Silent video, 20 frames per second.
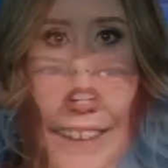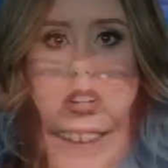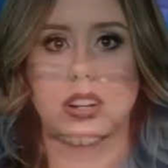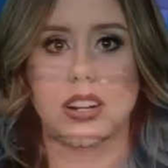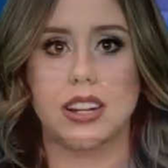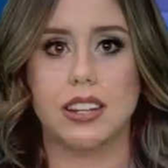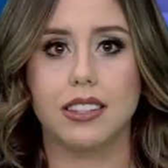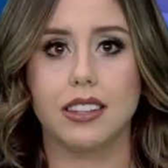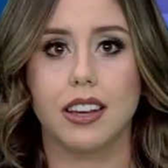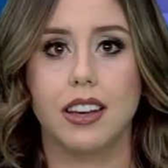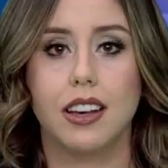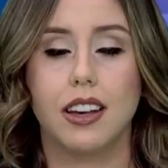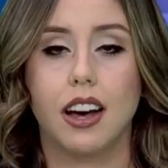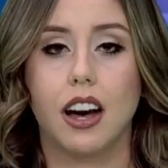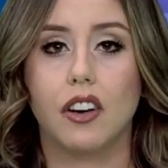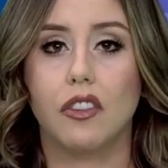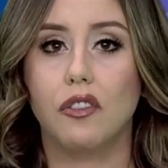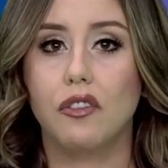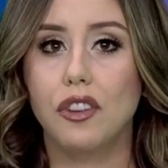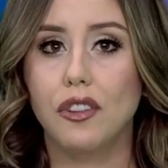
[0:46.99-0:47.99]
There is
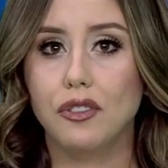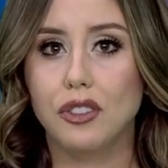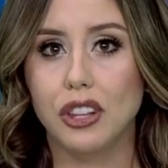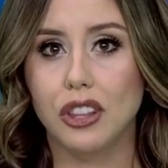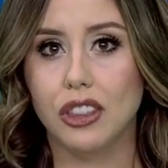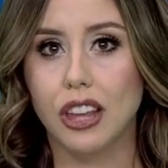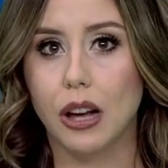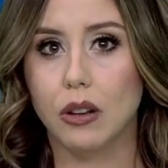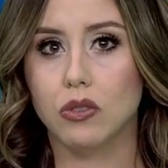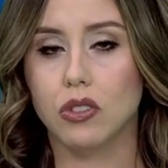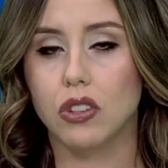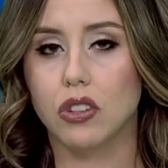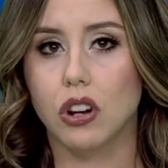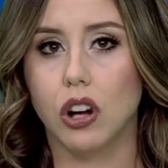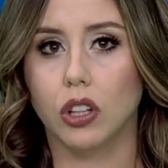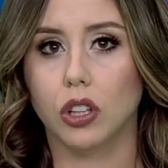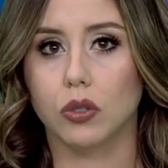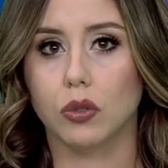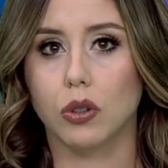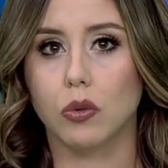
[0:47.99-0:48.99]
a
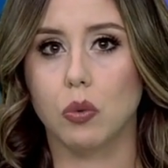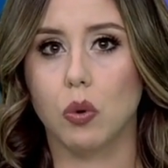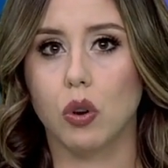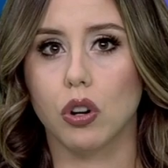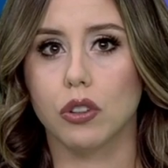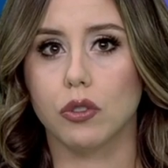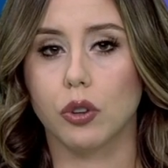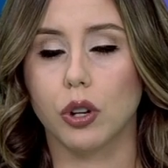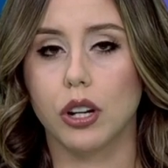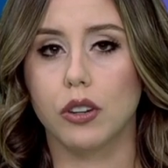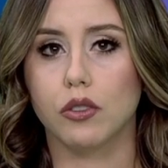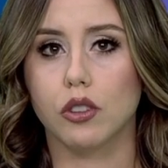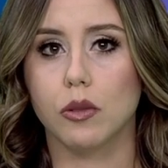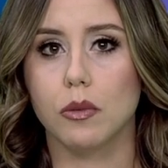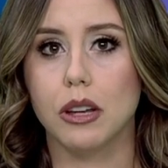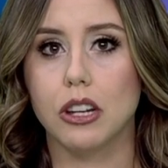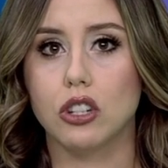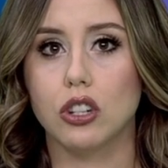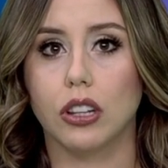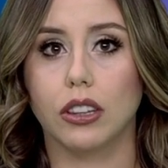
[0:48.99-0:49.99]
$50,000 reward for
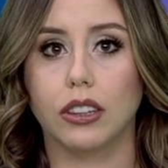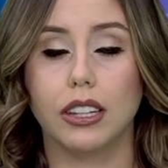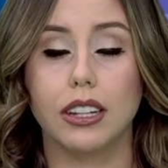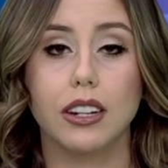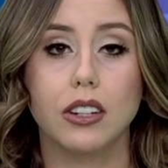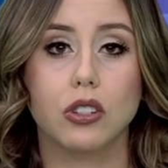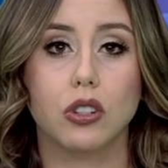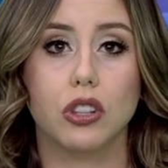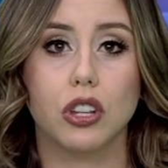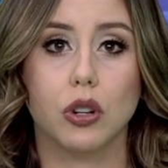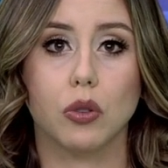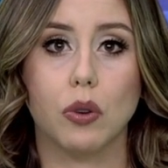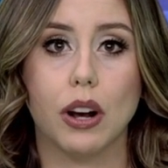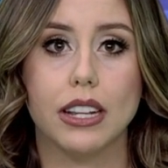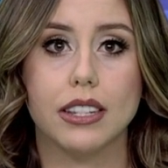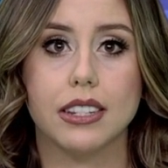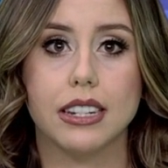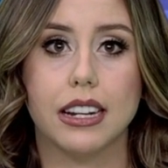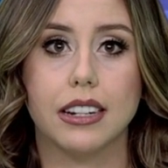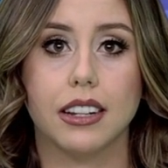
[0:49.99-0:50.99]
information leading to the
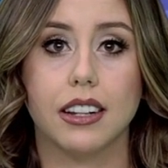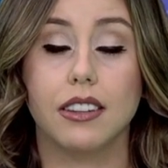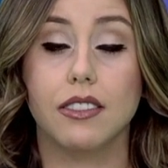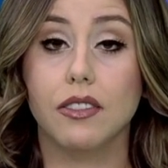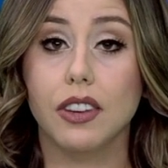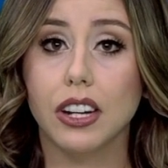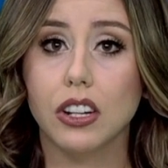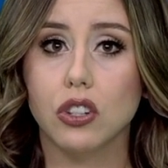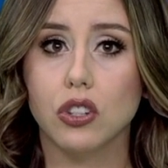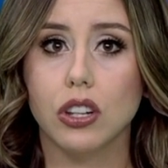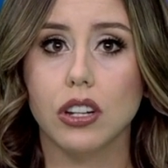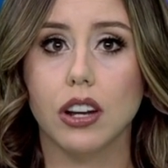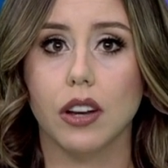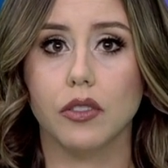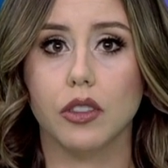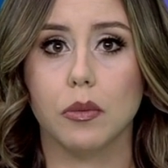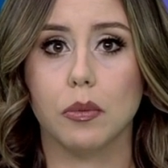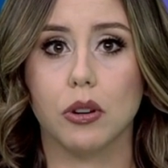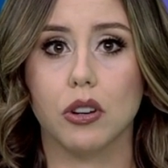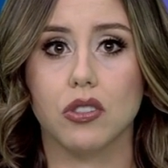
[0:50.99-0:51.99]
arrest and conviction
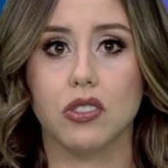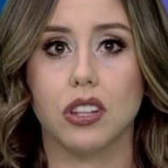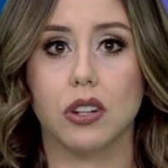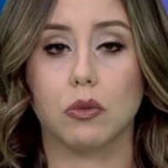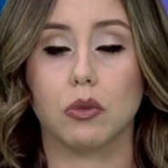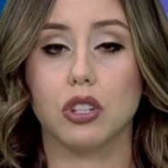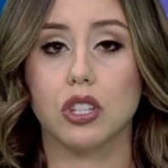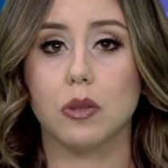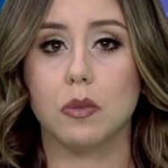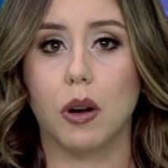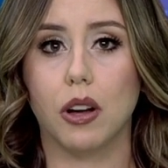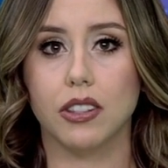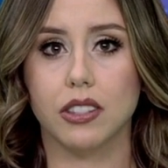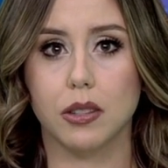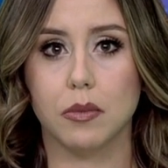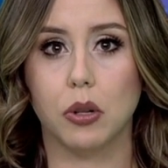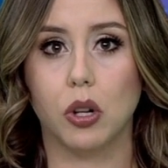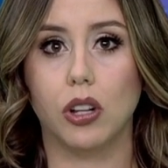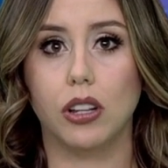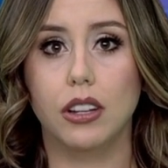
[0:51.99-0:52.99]
of the person
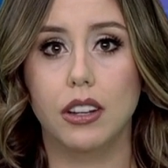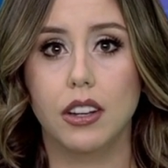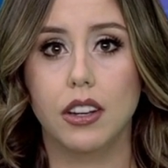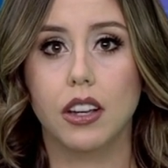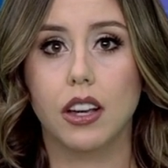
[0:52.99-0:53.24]
responsible.